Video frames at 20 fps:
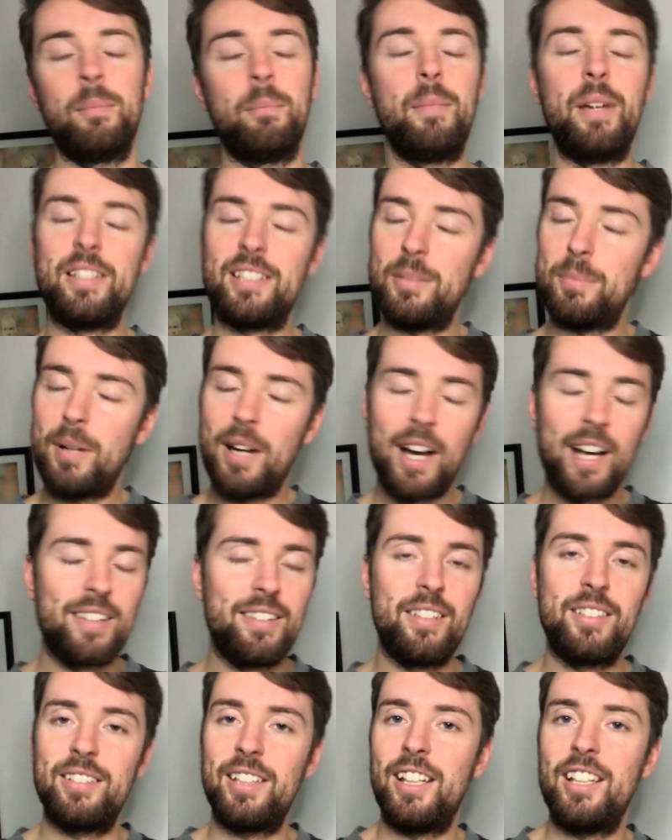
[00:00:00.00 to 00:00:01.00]
Is it behind
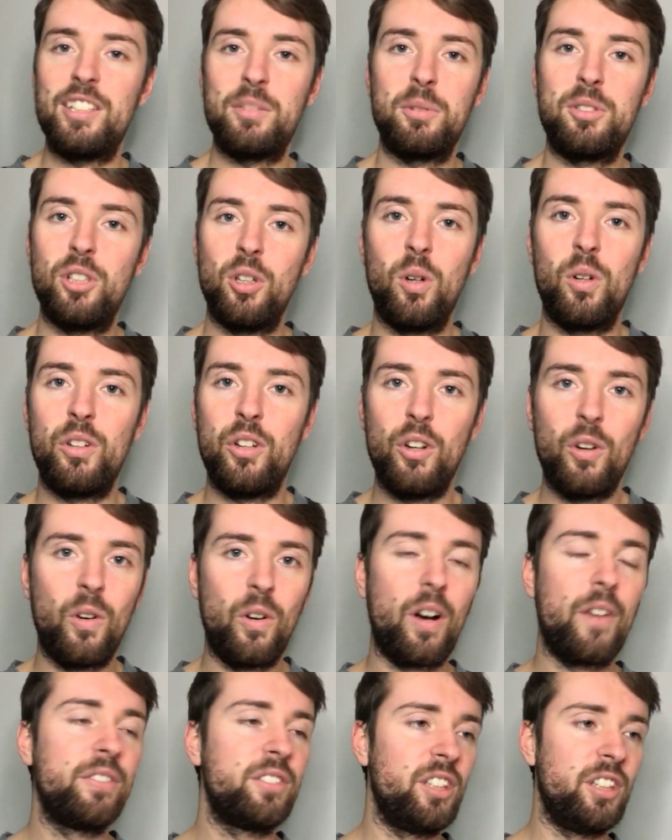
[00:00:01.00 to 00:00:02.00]
the scenes? We don't know.
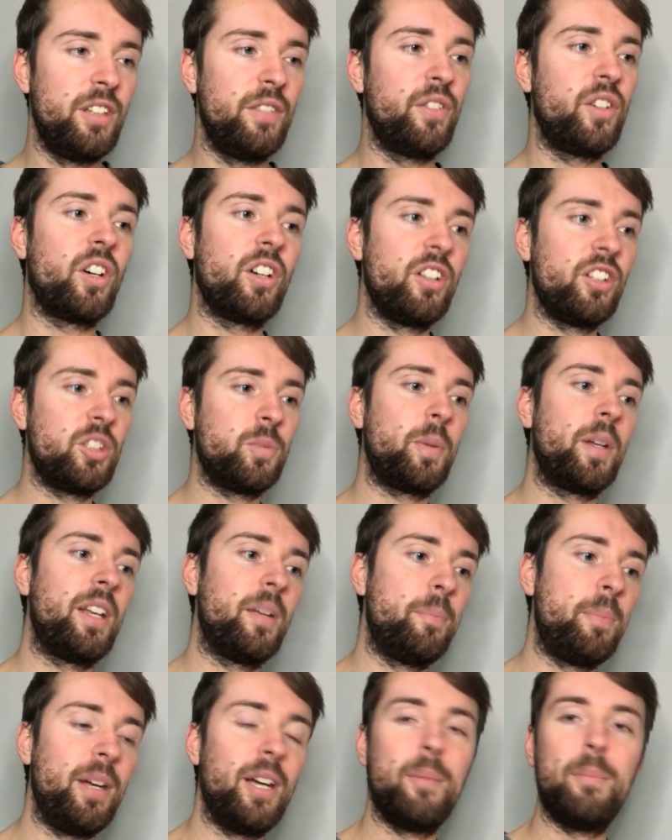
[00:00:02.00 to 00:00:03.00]
Obviously, they've gone and spent a
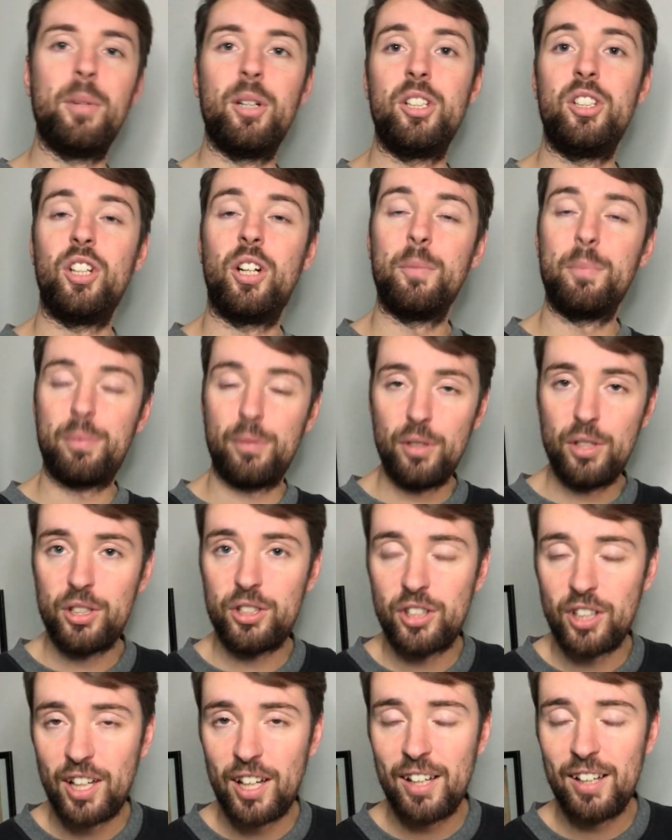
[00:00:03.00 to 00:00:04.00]
bit of money on
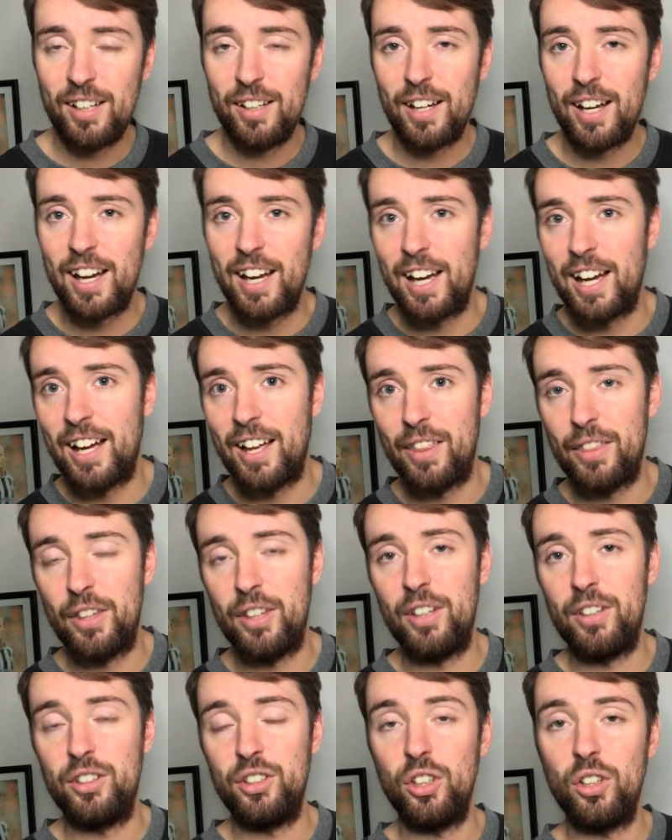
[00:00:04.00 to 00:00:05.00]
Brewster,
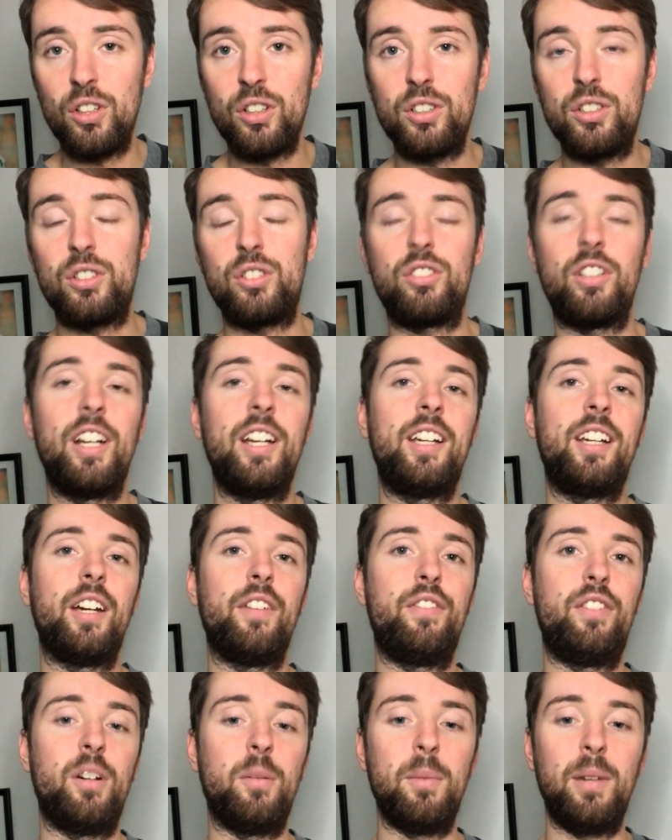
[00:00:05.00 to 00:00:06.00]
the young striker
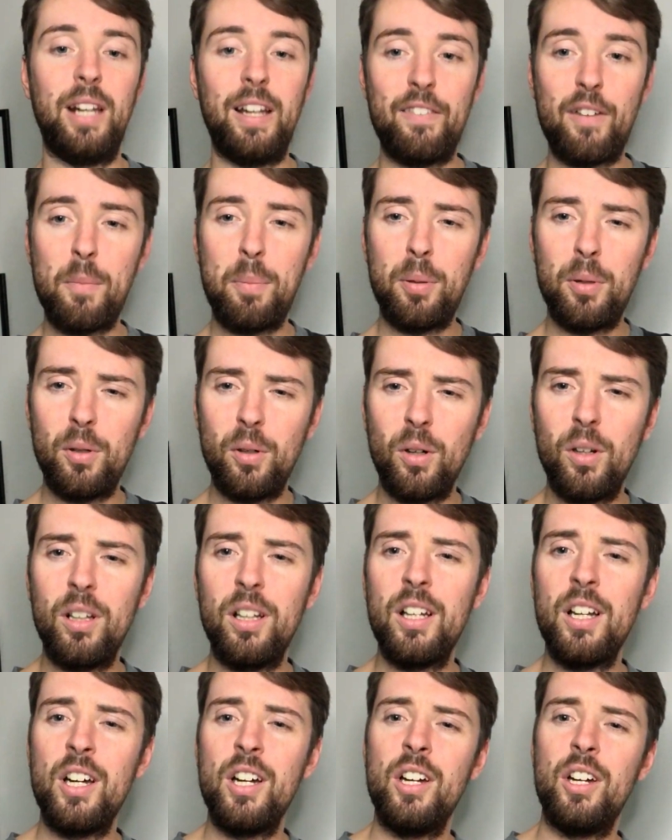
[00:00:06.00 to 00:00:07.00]
from
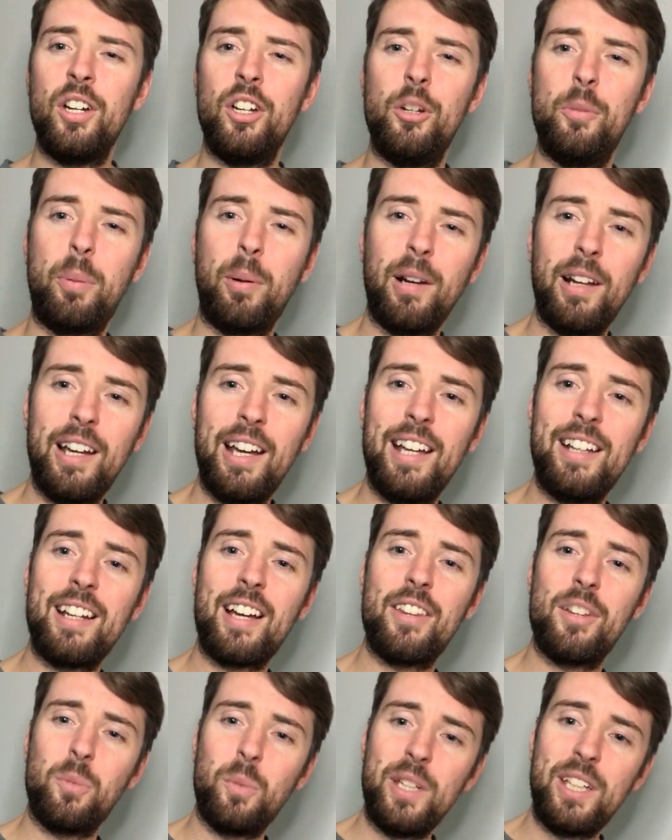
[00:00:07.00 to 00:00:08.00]
Liverpool, who played
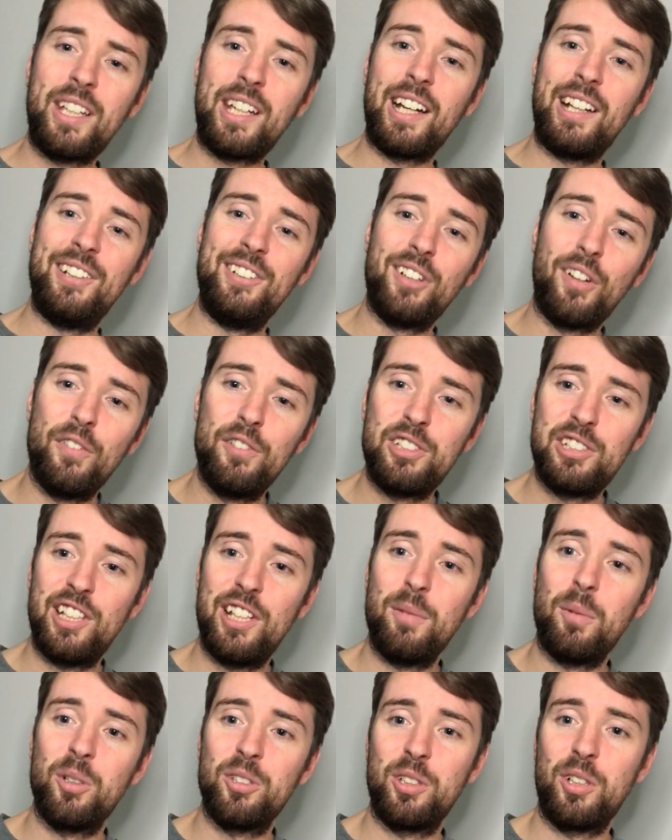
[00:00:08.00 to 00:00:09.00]
at the weekend. Obviously,
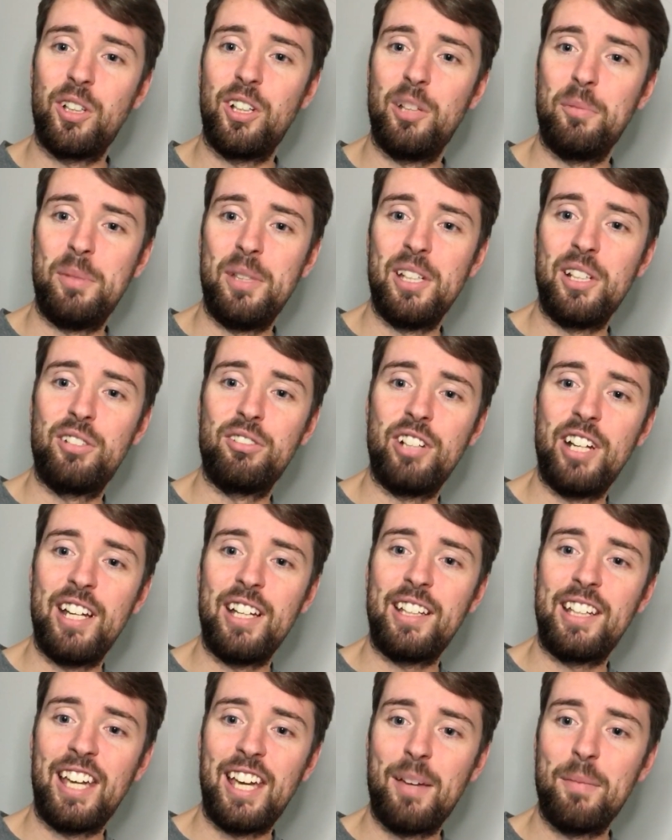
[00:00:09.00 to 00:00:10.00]
it wasn't going to be a
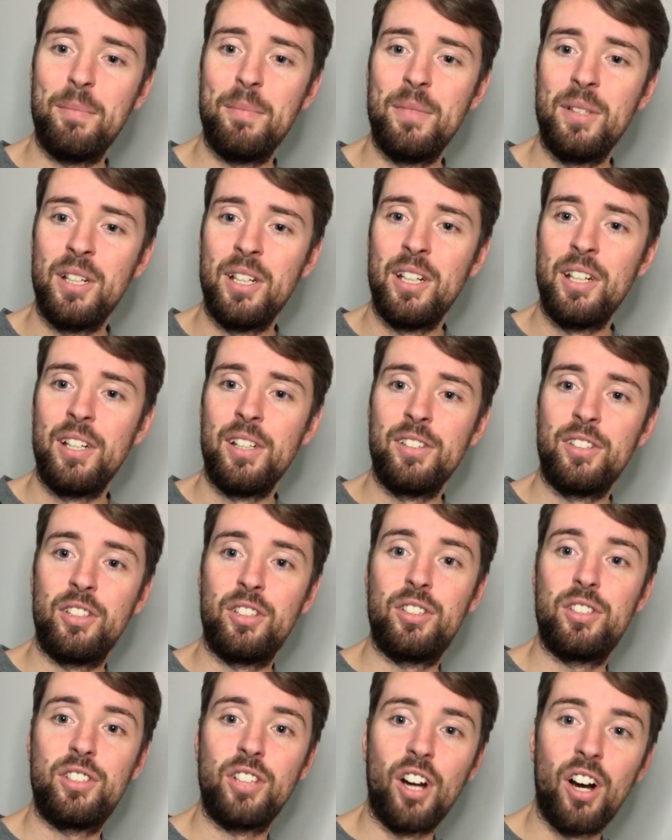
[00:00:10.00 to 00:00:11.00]
great game to
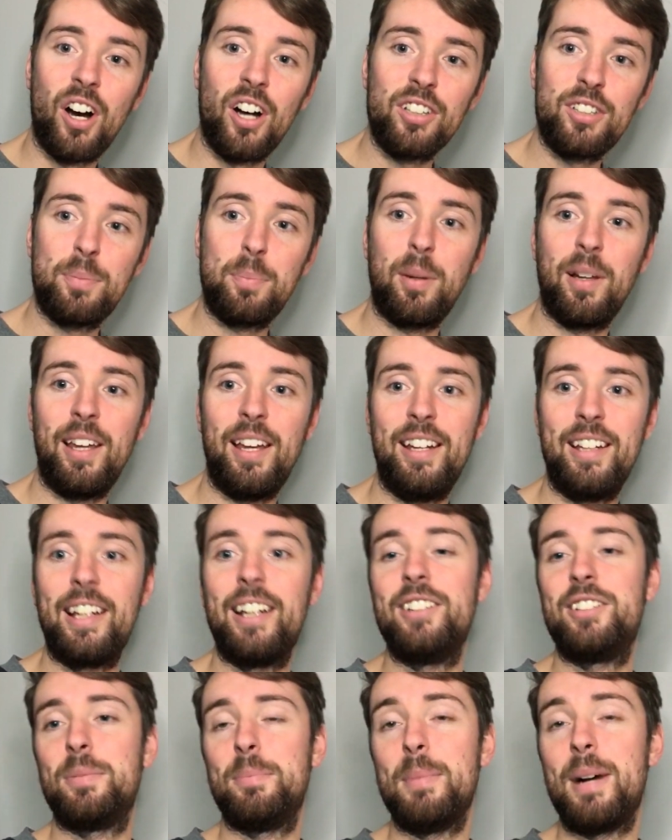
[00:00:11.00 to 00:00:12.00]
start playing
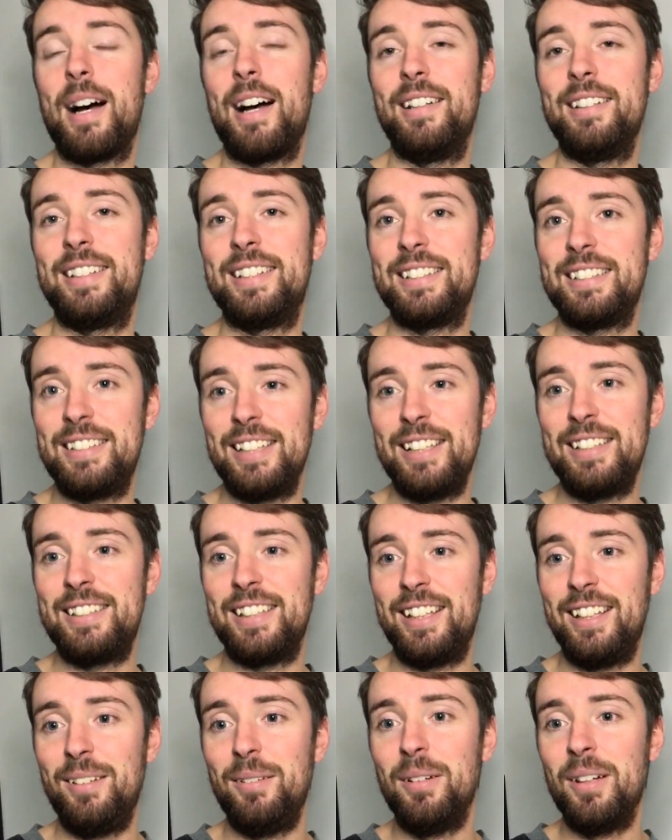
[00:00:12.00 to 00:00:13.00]
against Man
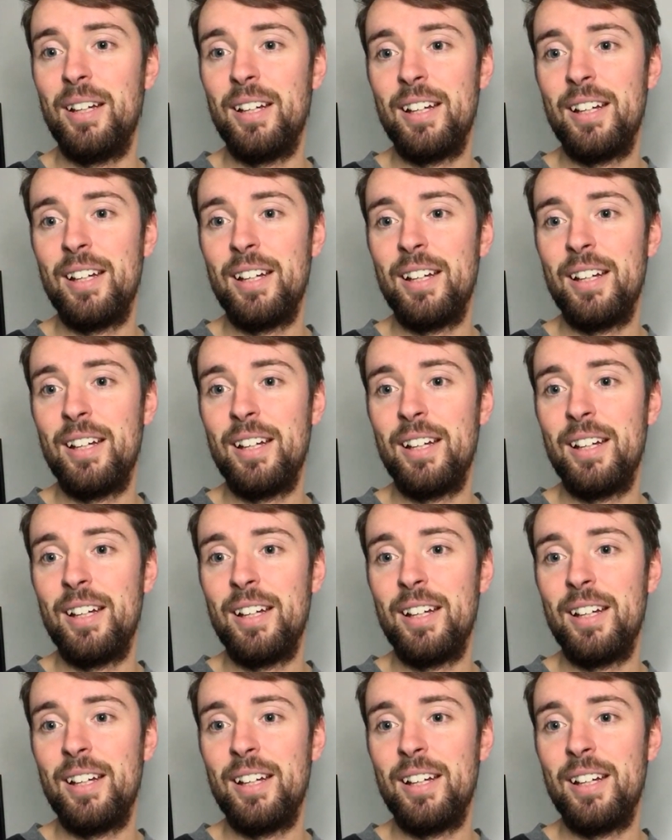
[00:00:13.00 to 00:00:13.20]
City.